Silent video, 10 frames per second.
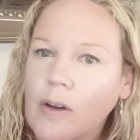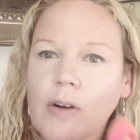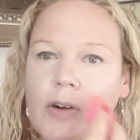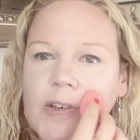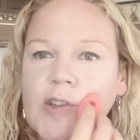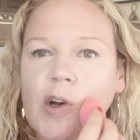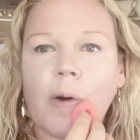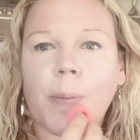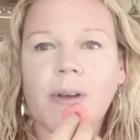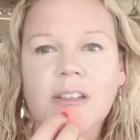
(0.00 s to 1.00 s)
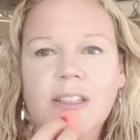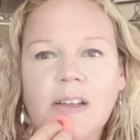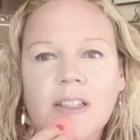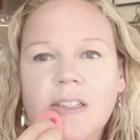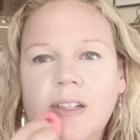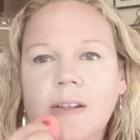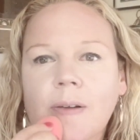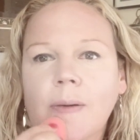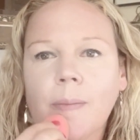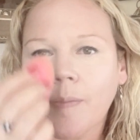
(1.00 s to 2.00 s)
on top and just doesn't
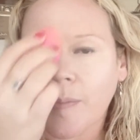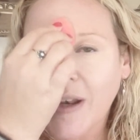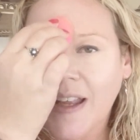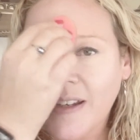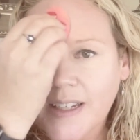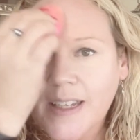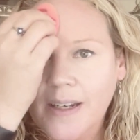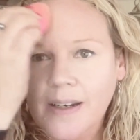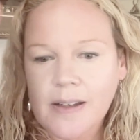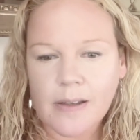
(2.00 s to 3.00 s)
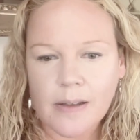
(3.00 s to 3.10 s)
blend in.